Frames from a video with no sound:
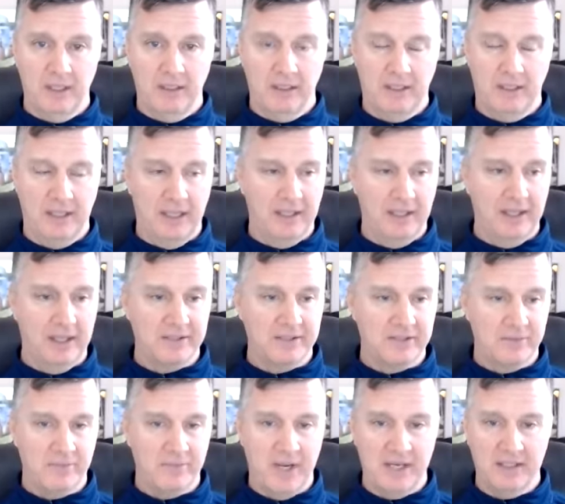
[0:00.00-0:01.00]
The
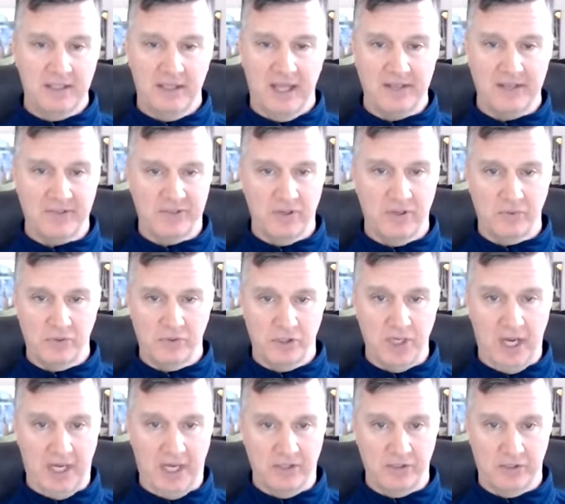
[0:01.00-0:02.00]
deadlines in my class don't
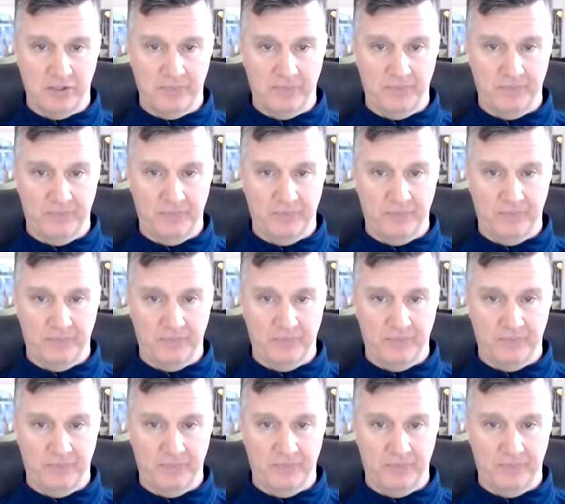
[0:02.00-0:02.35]
change.